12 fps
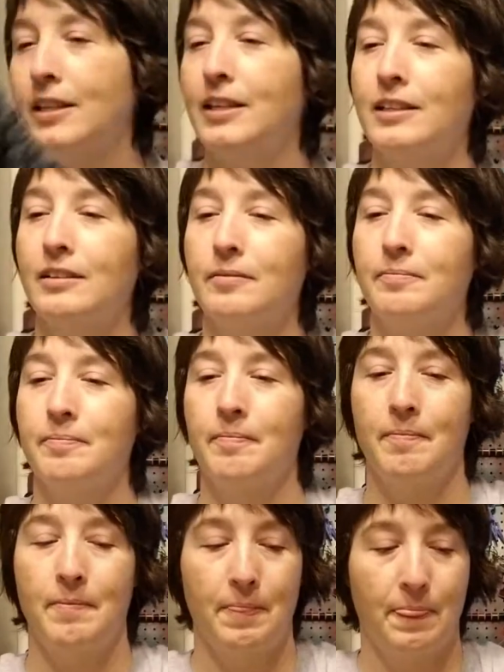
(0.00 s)
Um,
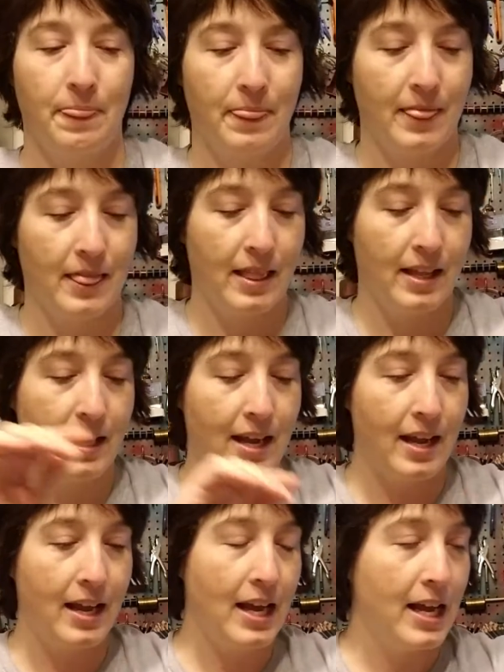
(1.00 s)

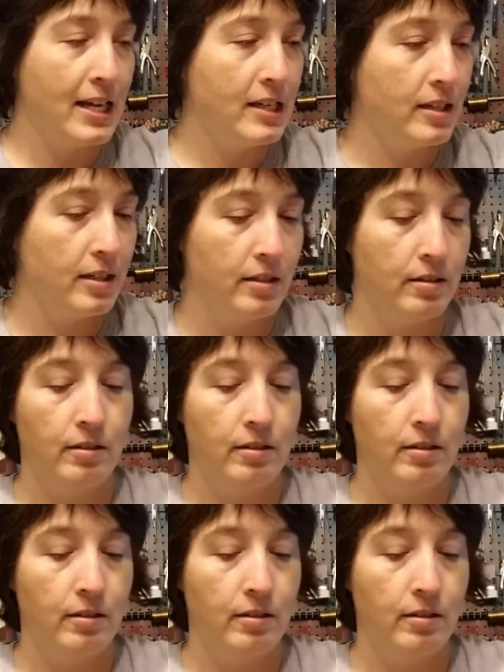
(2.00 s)
and